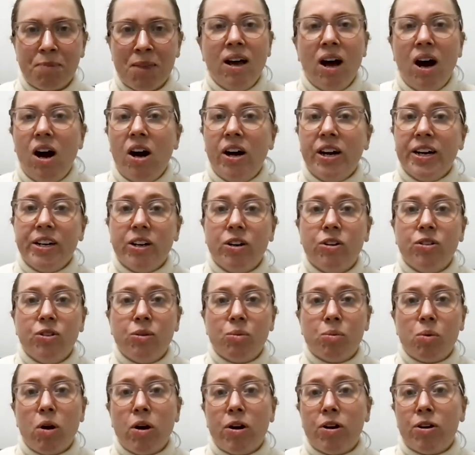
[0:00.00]
High on the
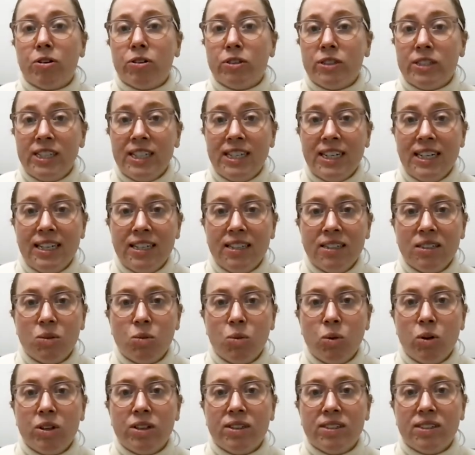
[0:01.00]
priority list
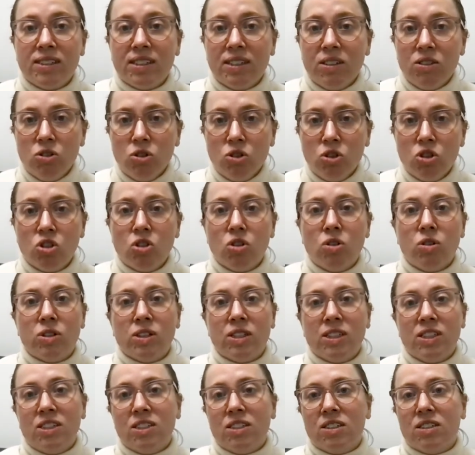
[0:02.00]
were the skills
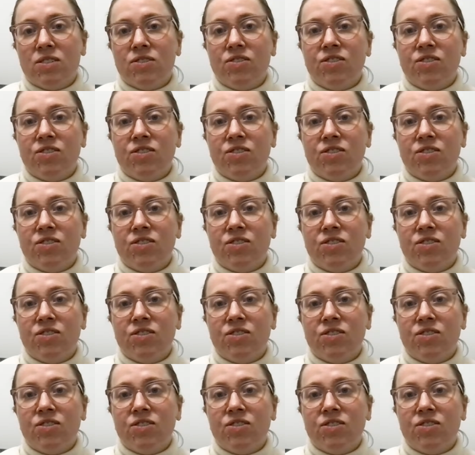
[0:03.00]
shortages